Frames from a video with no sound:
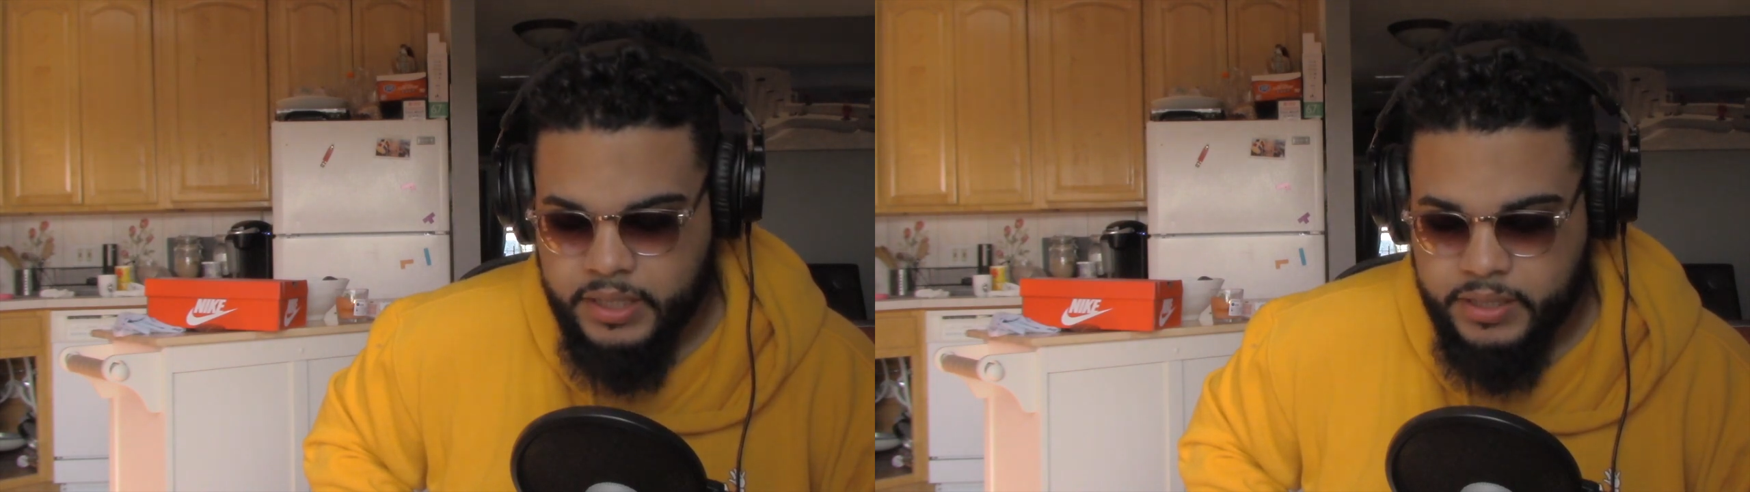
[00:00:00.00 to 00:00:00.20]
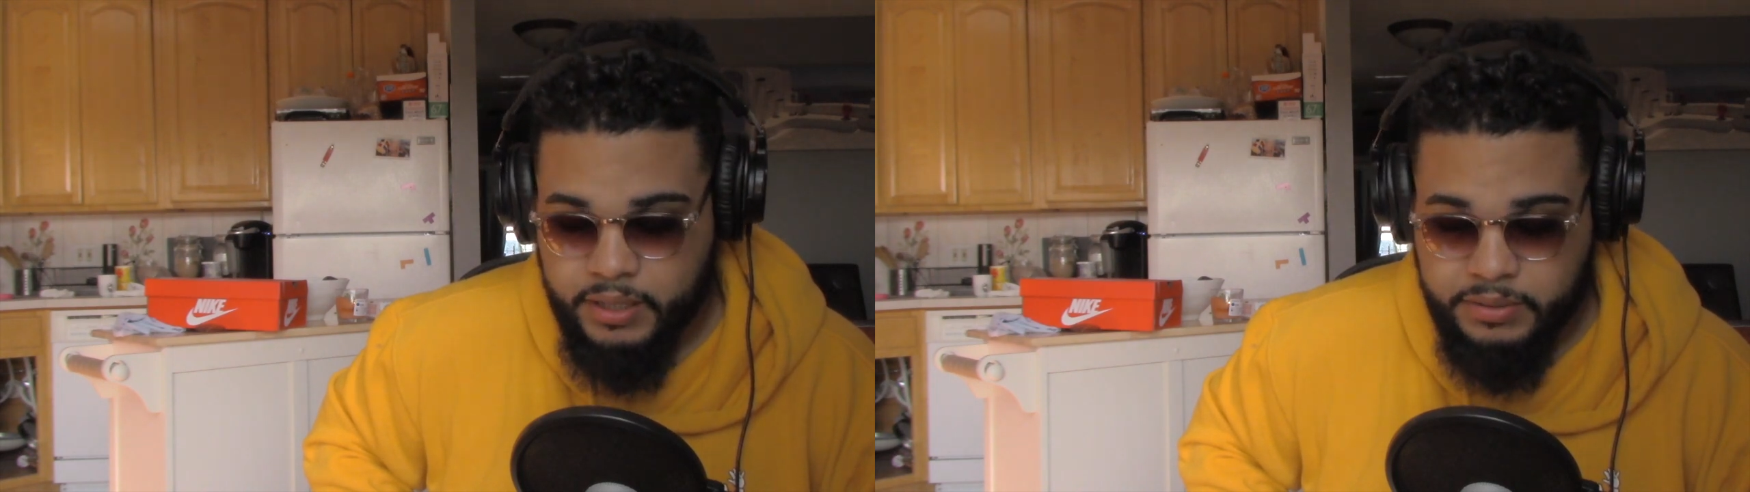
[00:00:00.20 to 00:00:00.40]

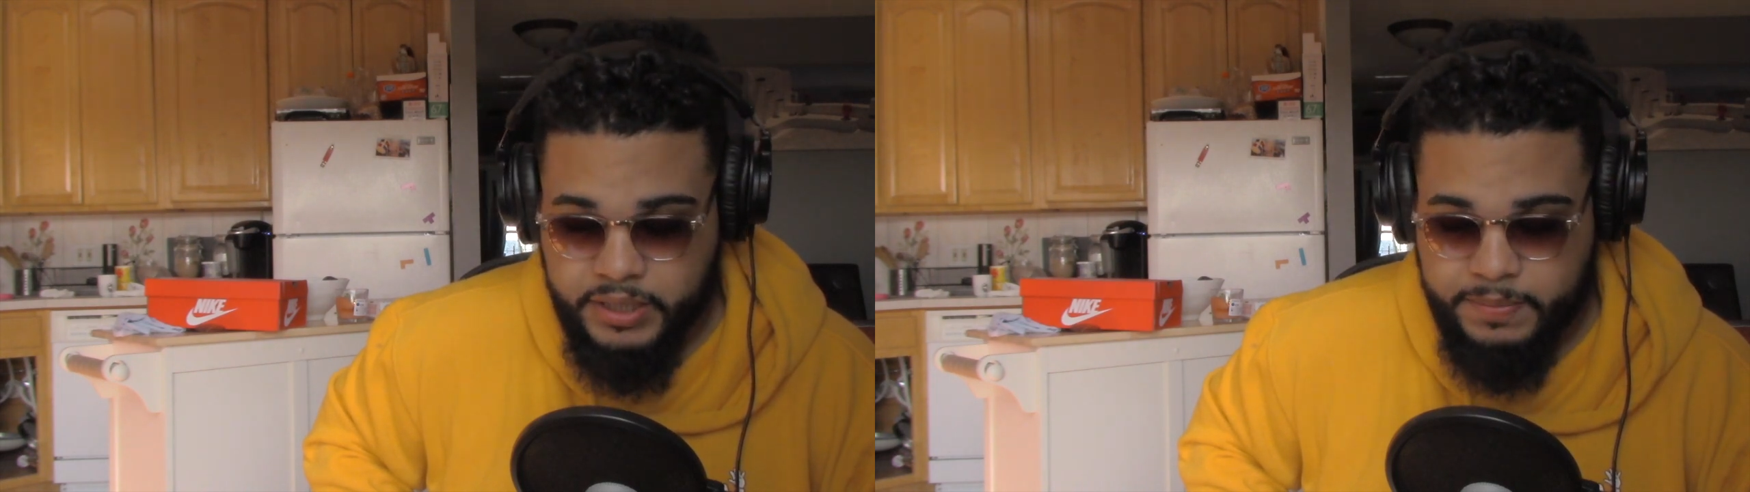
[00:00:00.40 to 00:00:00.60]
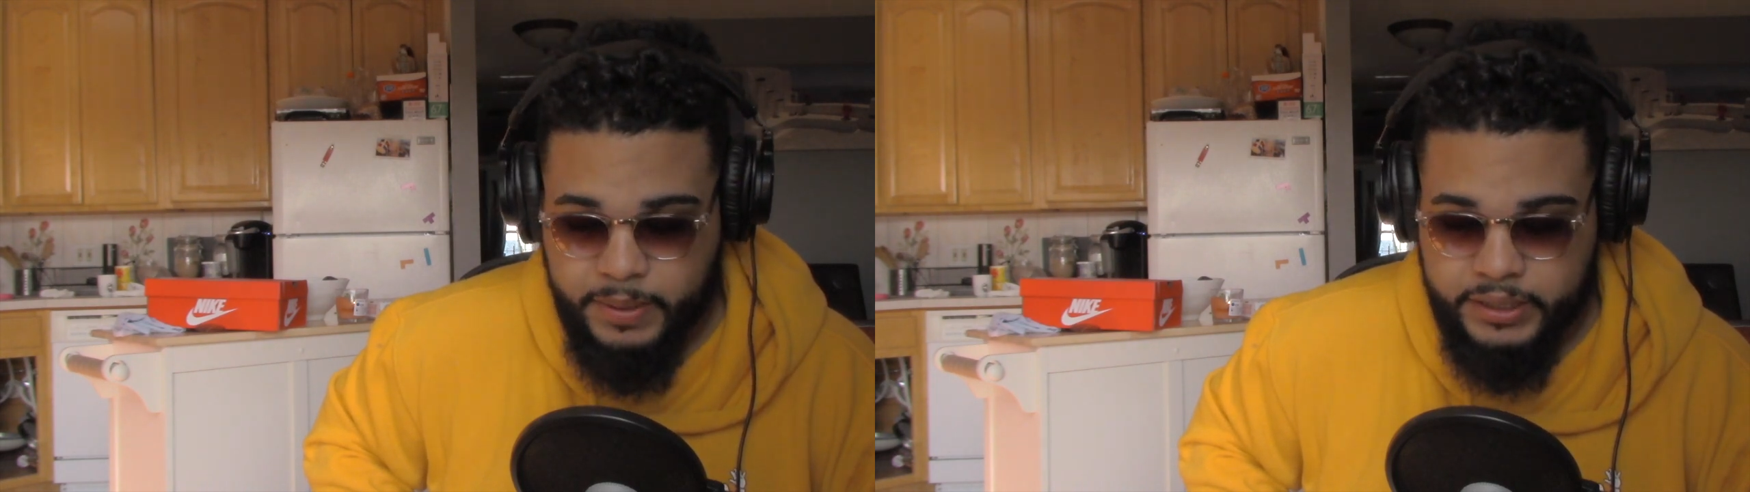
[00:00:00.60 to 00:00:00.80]
So I was
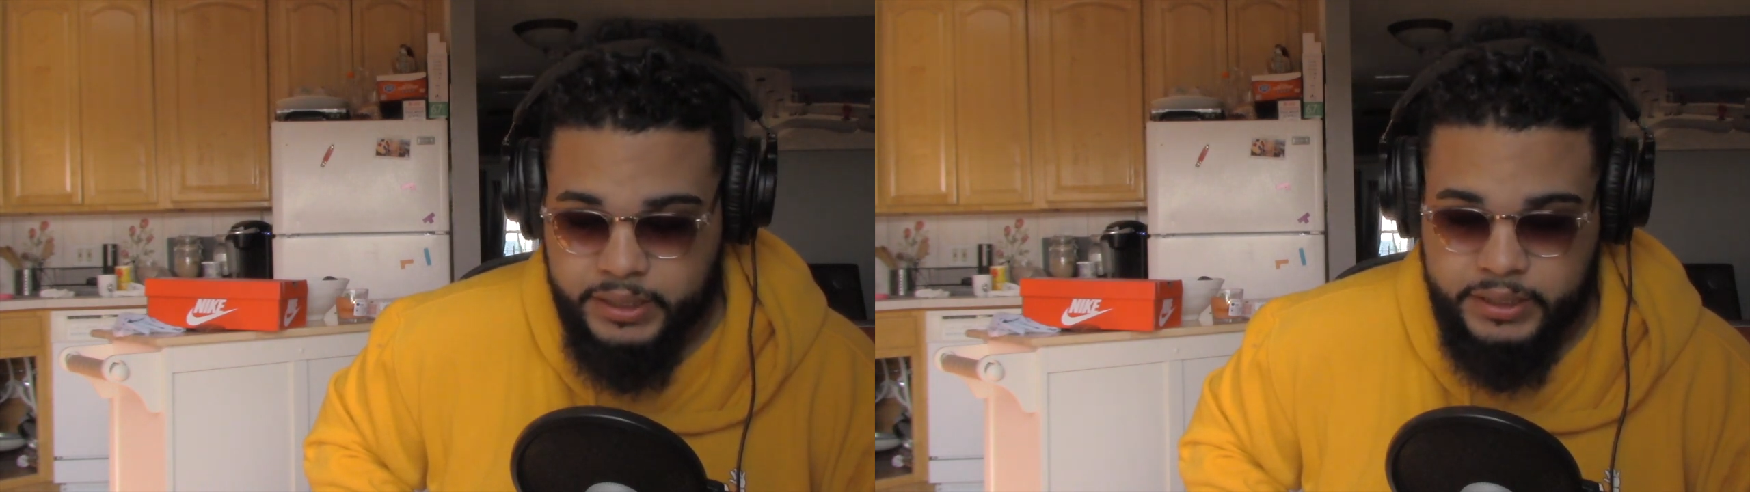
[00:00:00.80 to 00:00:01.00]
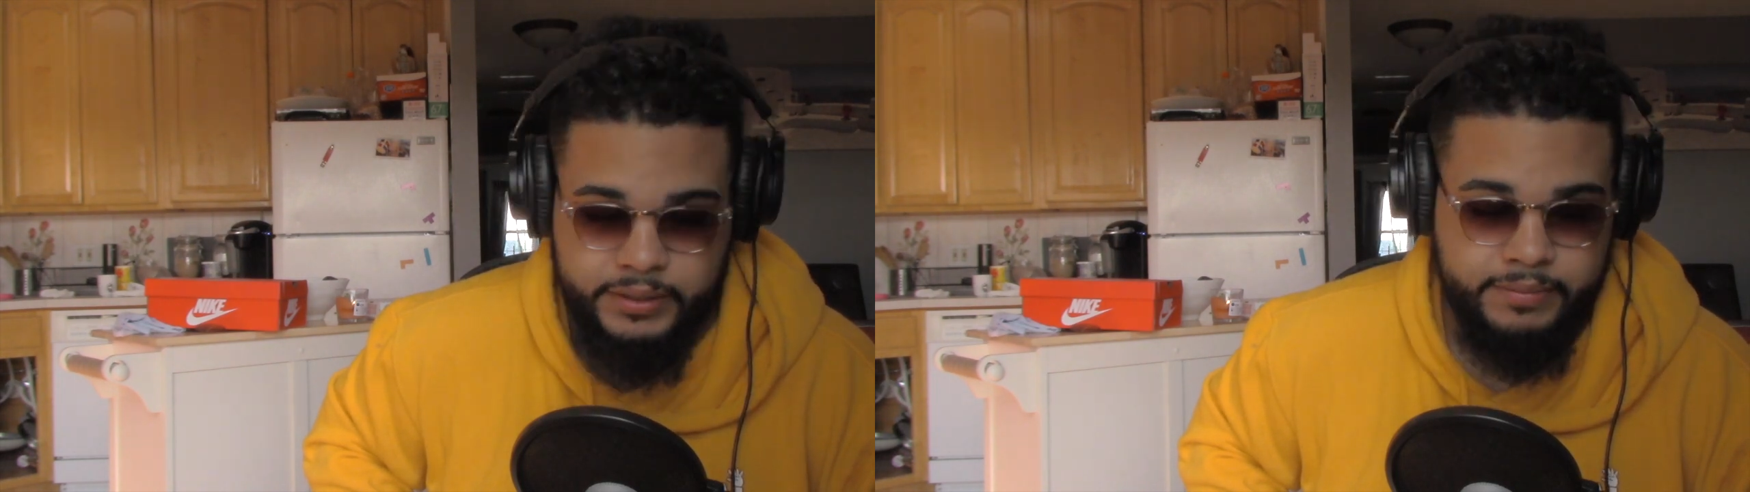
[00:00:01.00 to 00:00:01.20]

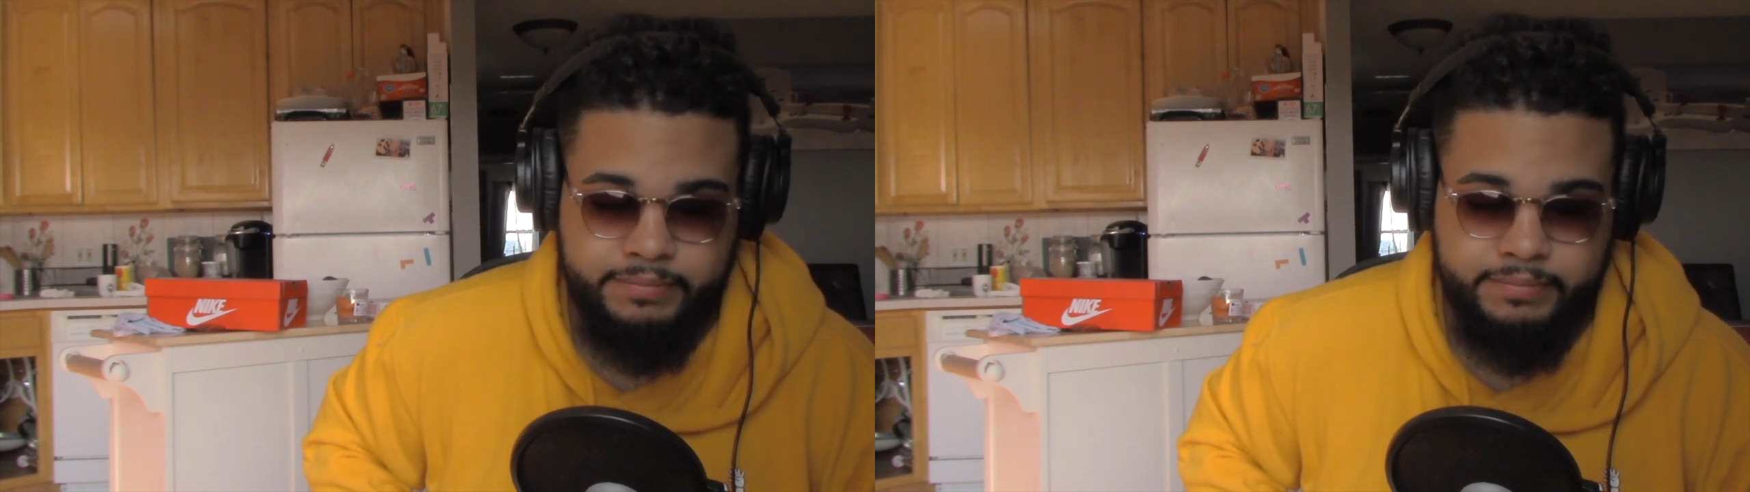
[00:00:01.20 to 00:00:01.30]
expecting